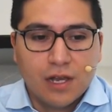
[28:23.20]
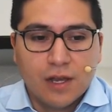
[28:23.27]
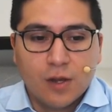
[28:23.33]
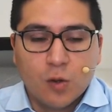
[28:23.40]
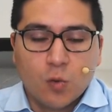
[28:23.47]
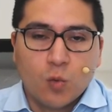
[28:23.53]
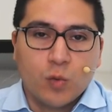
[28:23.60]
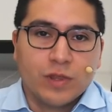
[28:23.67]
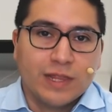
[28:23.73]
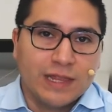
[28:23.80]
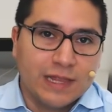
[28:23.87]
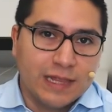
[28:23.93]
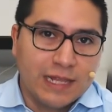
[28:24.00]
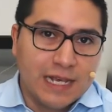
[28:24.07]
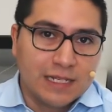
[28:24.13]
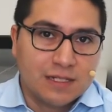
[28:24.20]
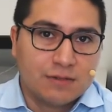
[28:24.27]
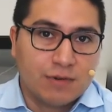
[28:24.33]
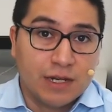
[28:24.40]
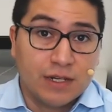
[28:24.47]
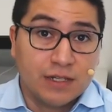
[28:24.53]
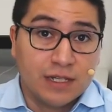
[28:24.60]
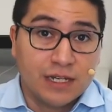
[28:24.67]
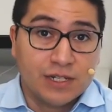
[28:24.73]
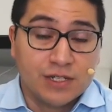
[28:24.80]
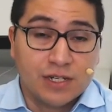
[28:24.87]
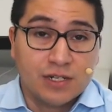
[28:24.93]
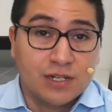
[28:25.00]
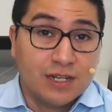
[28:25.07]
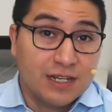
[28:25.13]
with less
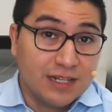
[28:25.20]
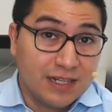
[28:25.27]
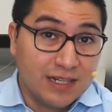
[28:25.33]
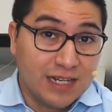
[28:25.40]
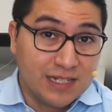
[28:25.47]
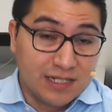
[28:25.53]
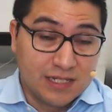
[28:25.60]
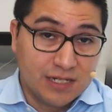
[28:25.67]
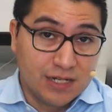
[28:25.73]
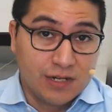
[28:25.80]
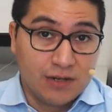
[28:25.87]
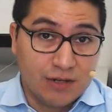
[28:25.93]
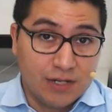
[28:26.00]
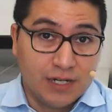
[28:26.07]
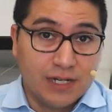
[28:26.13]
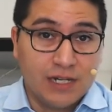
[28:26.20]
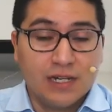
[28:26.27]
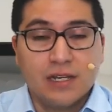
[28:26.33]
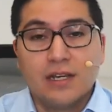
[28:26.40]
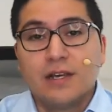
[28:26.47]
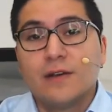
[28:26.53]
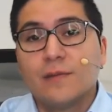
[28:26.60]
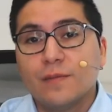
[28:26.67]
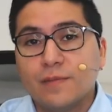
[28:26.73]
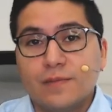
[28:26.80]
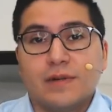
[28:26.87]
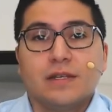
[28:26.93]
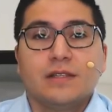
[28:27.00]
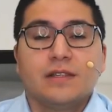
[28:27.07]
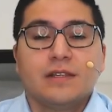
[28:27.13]
regulation, less security,
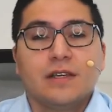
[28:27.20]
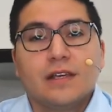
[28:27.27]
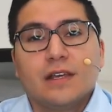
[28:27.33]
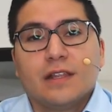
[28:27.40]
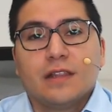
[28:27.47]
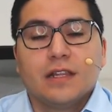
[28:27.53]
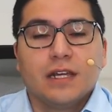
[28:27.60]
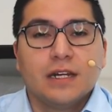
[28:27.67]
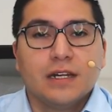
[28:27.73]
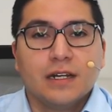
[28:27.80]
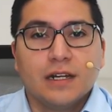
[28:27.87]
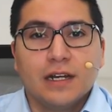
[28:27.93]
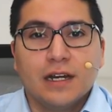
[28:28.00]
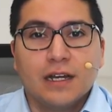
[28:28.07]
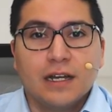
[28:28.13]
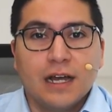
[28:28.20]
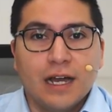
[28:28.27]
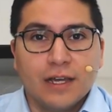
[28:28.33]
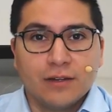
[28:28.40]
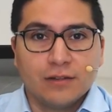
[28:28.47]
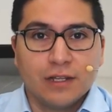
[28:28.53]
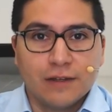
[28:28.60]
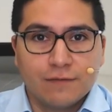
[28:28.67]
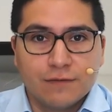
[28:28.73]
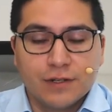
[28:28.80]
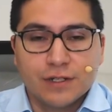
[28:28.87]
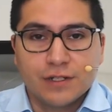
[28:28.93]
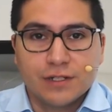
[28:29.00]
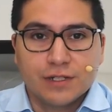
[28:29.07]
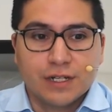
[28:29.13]
but then higher
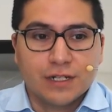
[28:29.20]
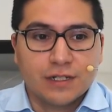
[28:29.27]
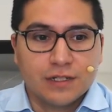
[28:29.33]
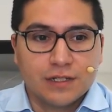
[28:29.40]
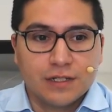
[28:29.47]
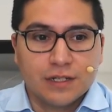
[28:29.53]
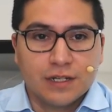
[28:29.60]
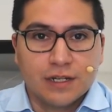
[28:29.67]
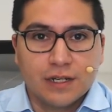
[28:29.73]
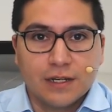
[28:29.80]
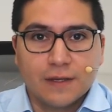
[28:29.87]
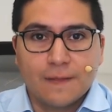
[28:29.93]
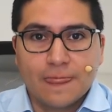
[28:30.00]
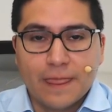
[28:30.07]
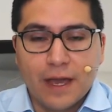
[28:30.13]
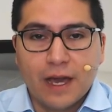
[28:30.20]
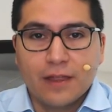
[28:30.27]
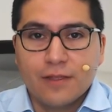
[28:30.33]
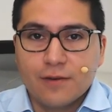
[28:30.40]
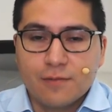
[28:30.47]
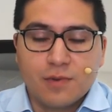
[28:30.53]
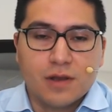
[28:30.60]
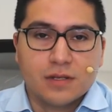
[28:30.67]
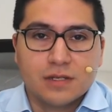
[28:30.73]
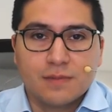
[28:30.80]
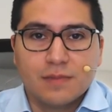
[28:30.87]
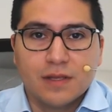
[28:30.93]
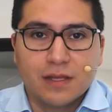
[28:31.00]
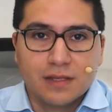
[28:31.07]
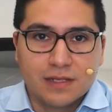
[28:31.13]
leverage and other
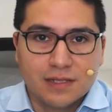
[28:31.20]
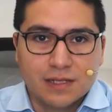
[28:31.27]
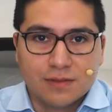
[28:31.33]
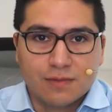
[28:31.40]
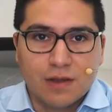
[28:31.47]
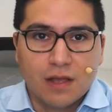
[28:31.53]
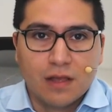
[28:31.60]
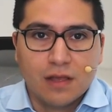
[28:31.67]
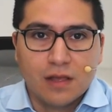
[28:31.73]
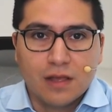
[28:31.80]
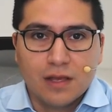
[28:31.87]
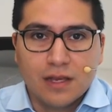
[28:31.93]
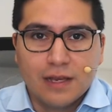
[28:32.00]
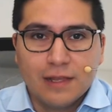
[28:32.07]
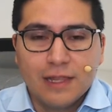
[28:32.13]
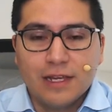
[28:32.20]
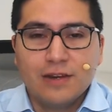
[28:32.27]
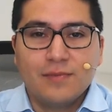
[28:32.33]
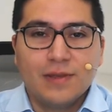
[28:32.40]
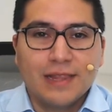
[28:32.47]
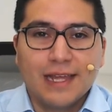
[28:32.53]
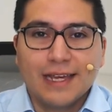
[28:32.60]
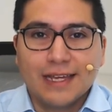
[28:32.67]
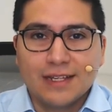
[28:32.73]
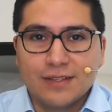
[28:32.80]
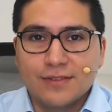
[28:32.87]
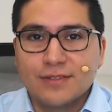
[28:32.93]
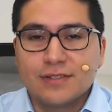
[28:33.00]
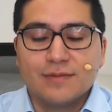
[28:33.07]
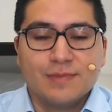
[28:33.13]
possibilities as well. A little bit like it
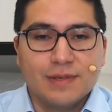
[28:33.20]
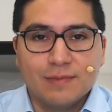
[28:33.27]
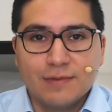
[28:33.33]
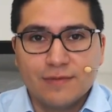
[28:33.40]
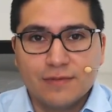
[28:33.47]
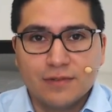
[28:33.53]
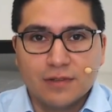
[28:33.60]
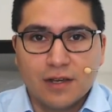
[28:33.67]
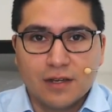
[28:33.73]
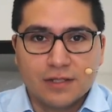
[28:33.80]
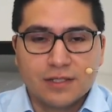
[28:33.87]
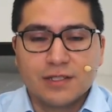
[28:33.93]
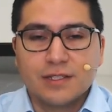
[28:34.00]
used to be before last year,